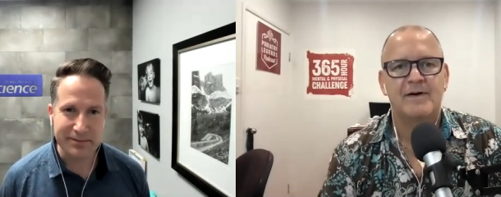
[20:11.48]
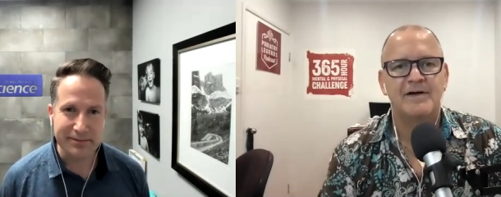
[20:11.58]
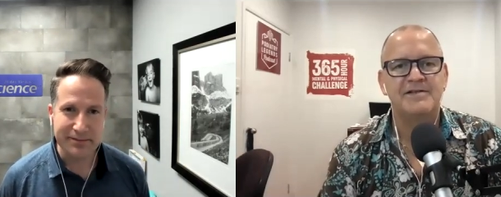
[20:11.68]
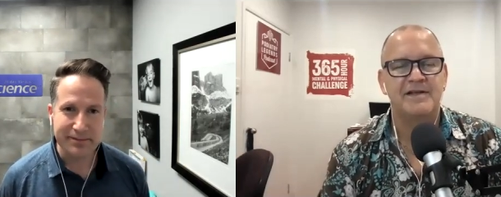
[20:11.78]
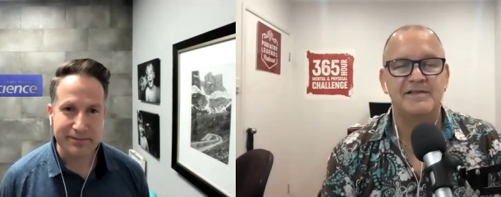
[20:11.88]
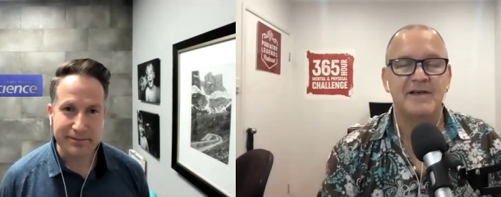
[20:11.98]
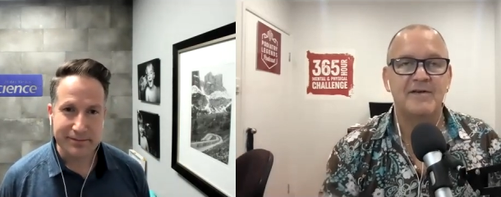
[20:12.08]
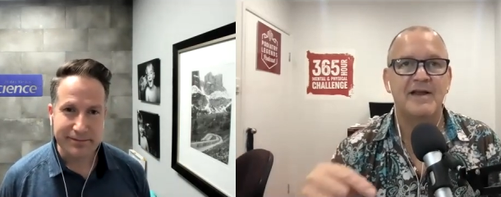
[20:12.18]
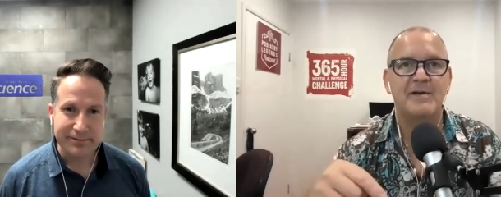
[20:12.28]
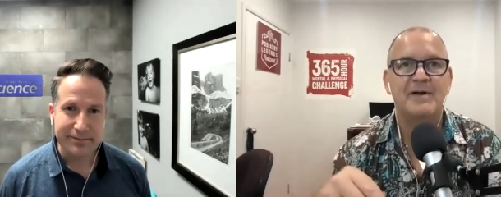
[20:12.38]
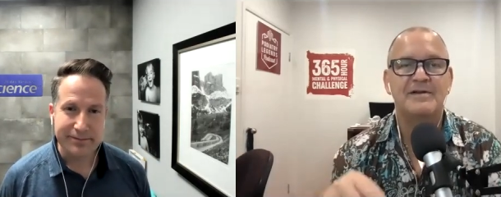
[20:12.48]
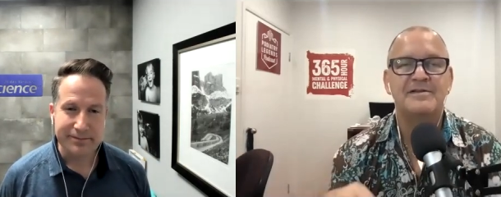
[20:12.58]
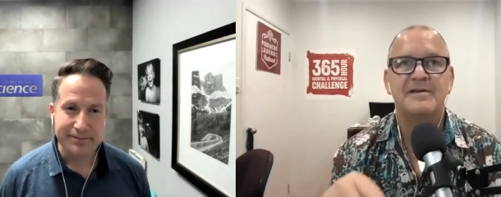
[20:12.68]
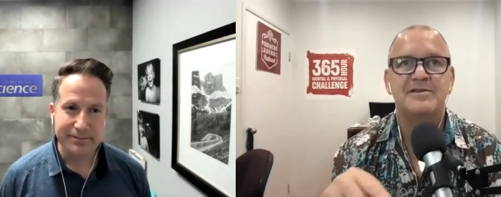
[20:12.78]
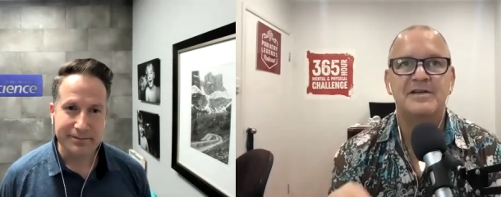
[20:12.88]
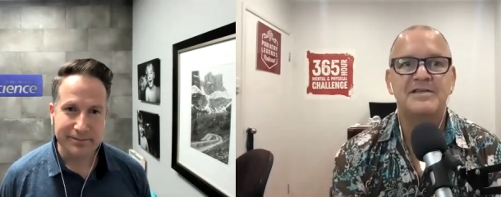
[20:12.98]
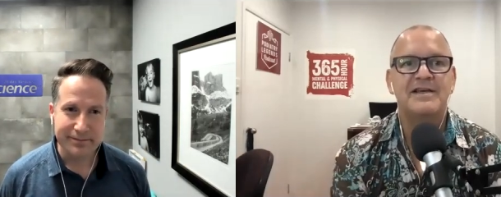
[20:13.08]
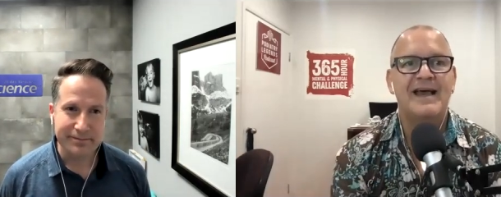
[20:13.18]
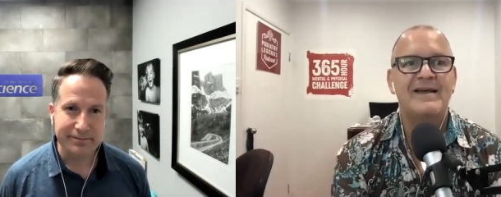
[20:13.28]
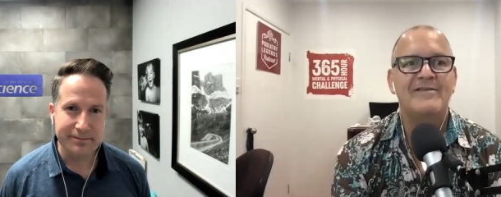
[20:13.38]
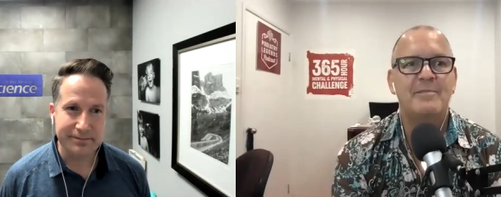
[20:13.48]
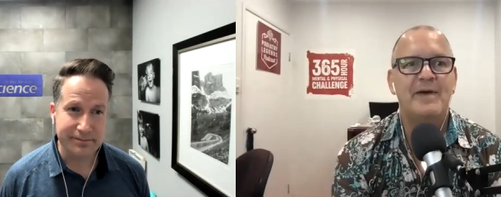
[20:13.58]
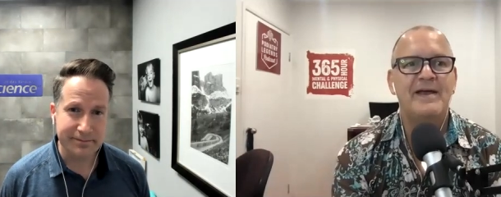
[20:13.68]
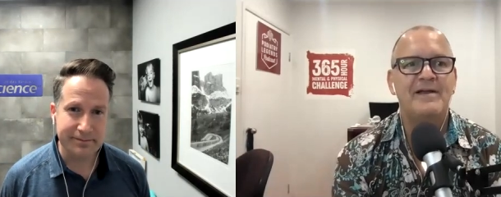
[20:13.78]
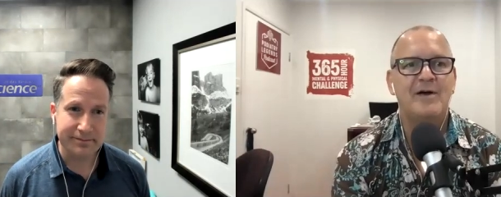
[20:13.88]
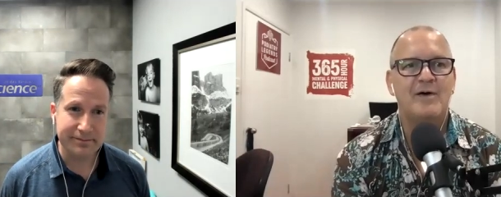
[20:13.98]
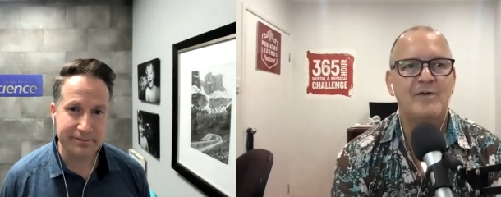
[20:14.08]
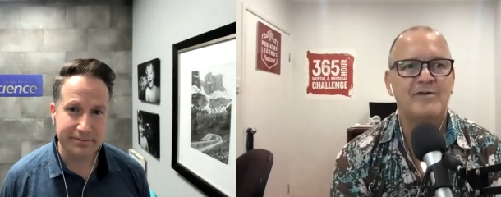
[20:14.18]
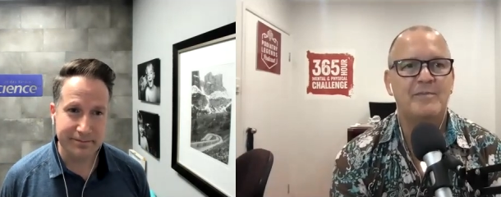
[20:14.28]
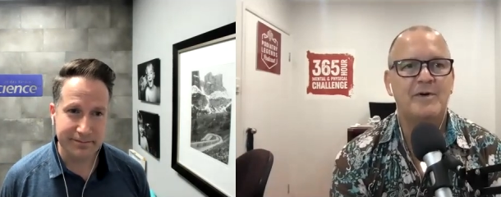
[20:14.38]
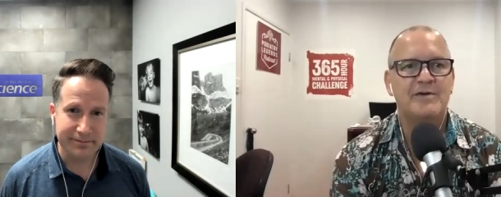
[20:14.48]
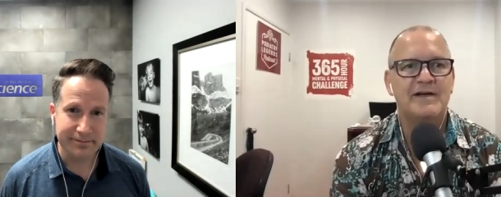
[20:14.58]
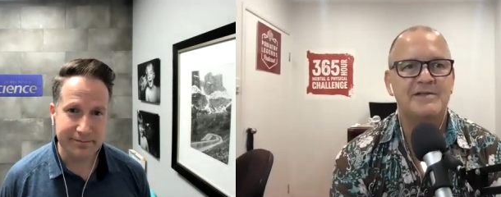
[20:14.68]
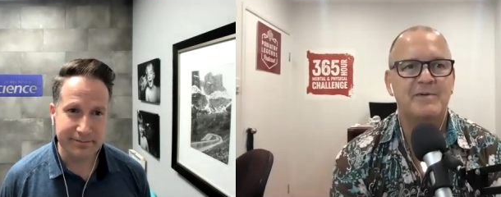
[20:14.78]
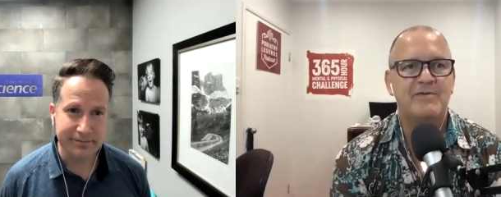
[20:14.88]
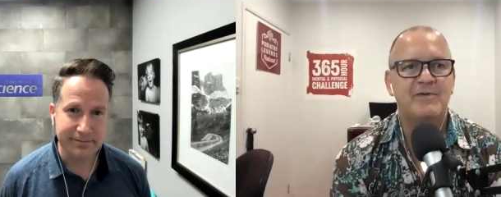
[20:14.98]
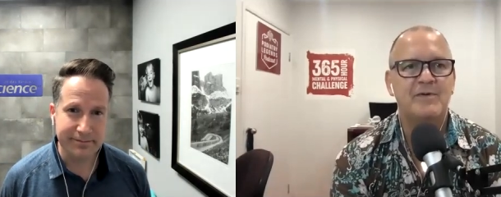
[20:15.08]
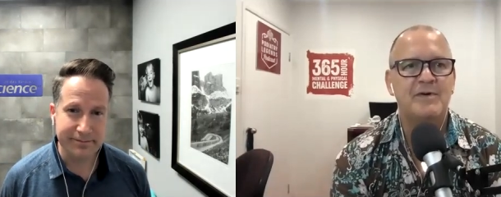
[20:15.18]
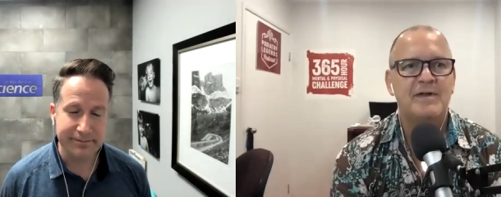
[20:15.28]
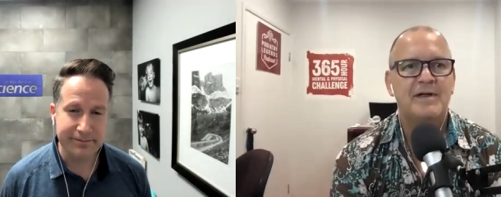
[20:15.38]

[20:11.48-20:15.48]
Speaker 1: Oh, isn't he? So anyone listening, Jesse has been on this podcast before.